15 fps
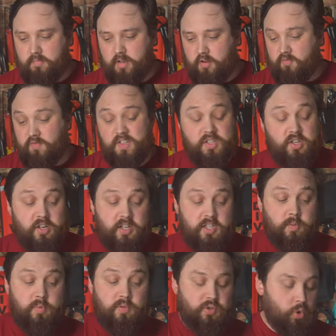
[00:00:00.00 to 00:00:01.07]
a
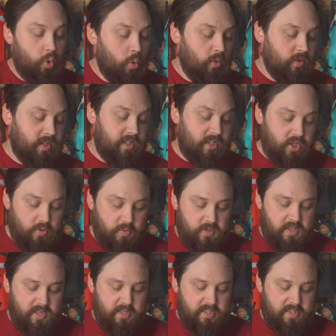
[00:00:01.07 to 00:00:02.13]
rechargeable torch is
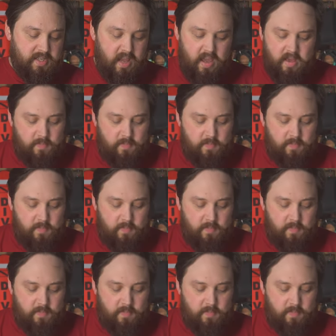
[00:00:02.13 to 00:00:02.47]
useless.